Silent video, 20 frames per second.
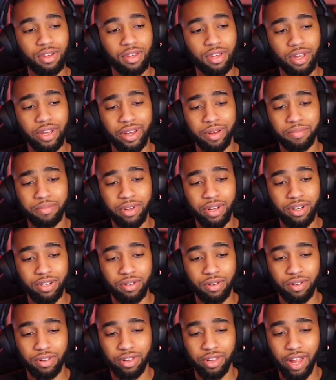Yeah, I'm not
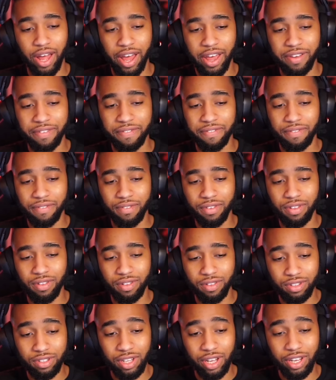gonna lie.
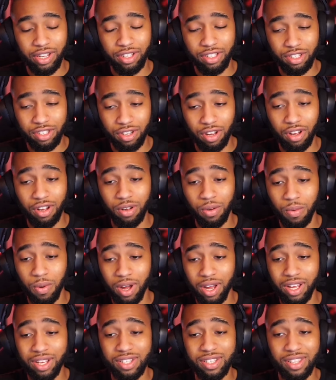Like, song
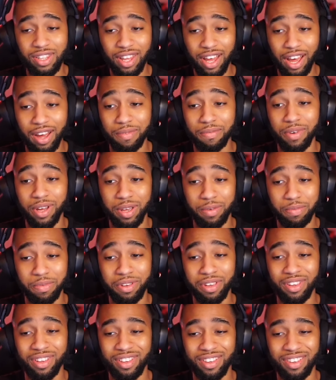wise, that might
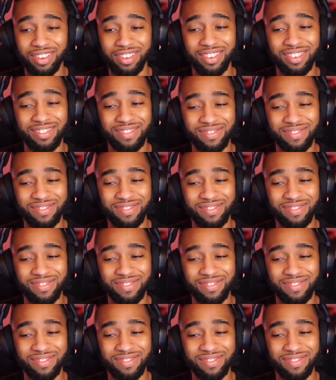be